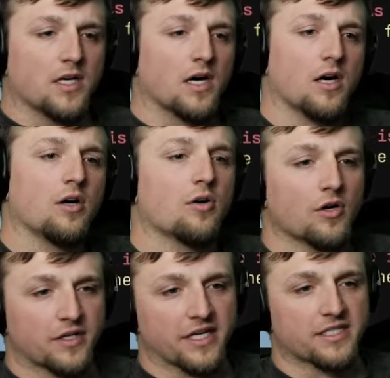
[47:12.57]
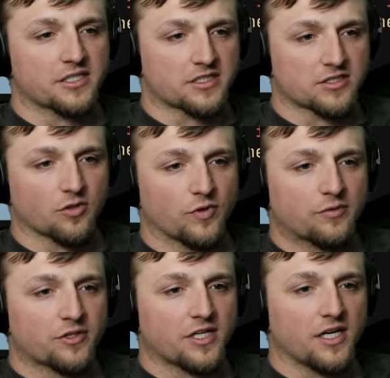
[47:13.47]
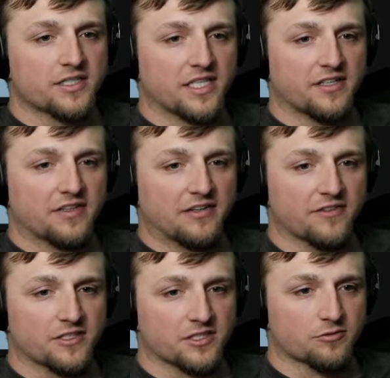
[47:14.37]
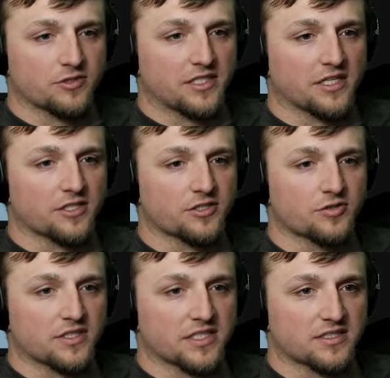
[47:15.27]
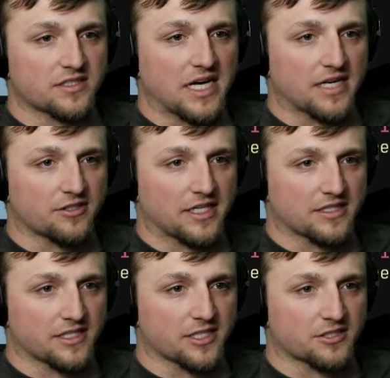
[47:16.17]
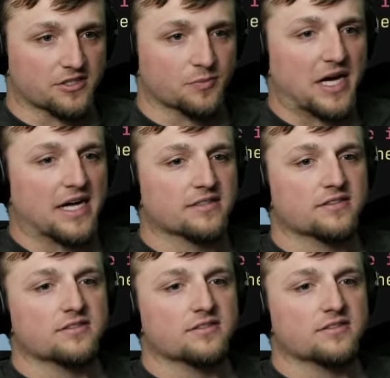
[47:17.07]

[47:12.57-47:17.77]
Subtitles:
Oh, okay, interesting. So when we're calling eval function, we are doing this not correctly in other spots.